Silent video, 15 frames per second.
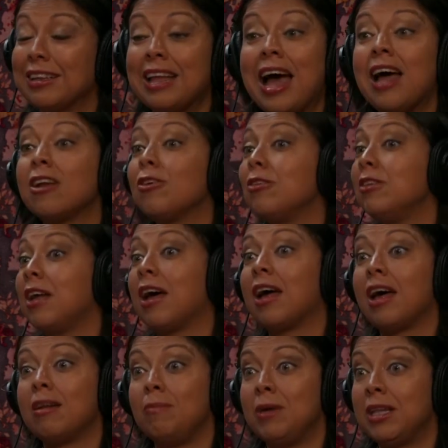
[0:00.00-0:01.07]
that could not
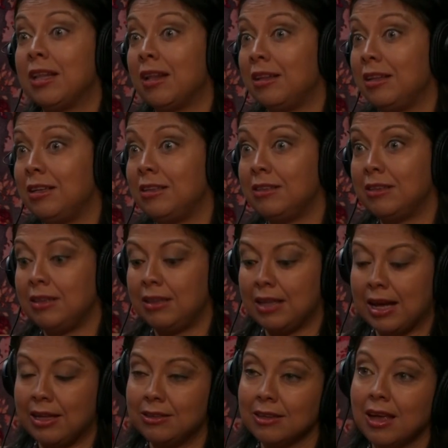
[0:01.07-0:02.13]
have been an easy
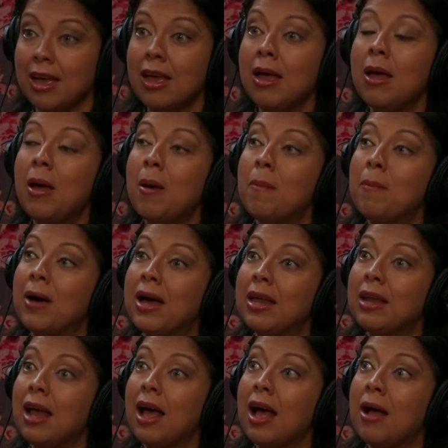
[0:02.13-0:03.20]
task.
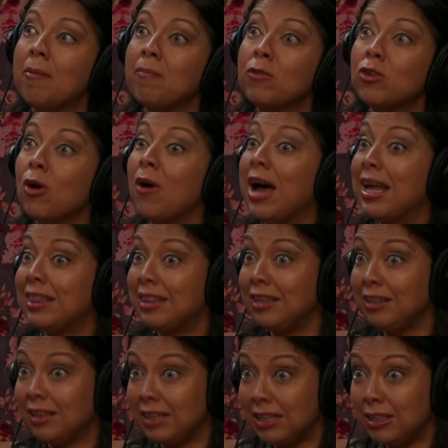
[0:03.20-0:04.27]
But so I
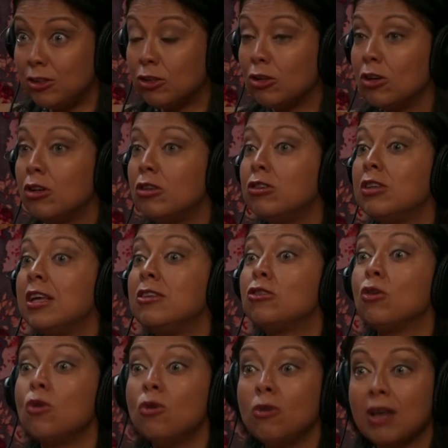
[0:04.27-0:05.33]
think teachers,
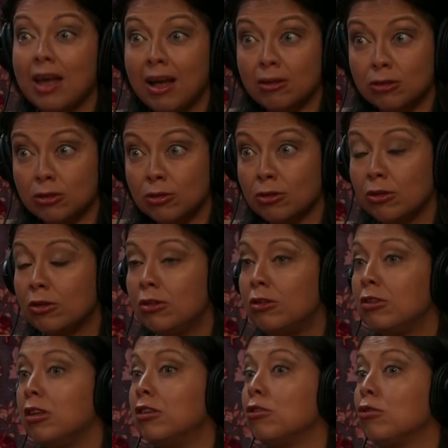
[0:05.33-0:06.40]
school
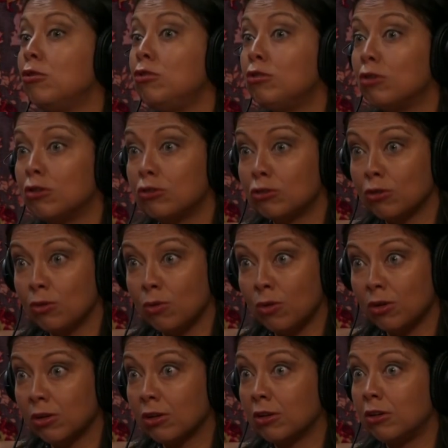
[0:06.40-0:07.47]
counselors, school social
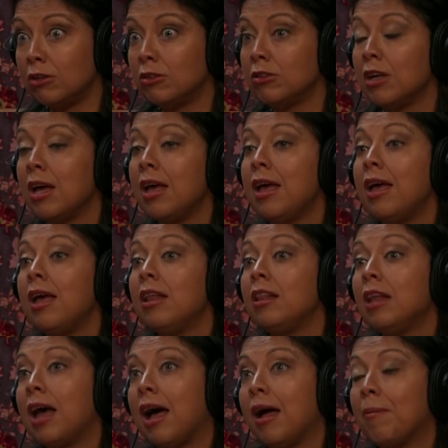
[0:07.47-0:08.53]
workers,
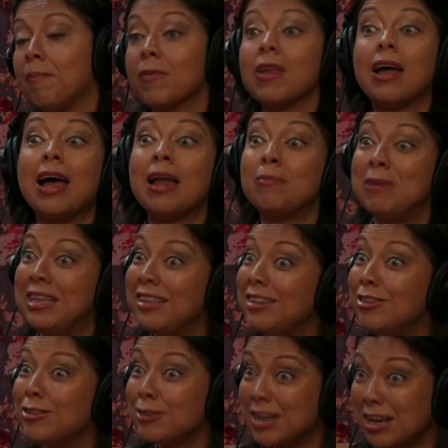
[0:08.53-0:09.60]

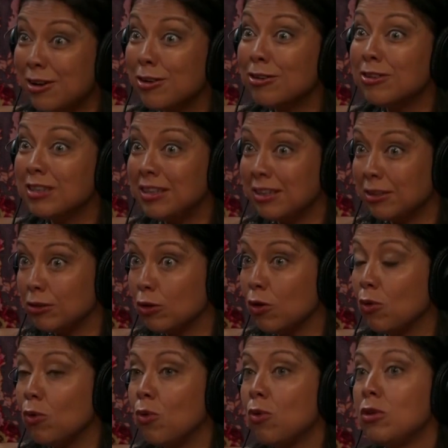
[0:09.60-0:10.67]
administrators in the
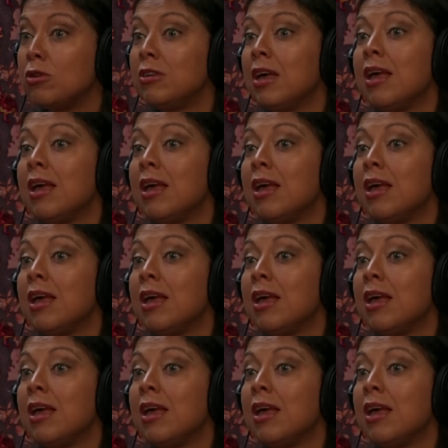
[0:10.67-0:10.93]
schools,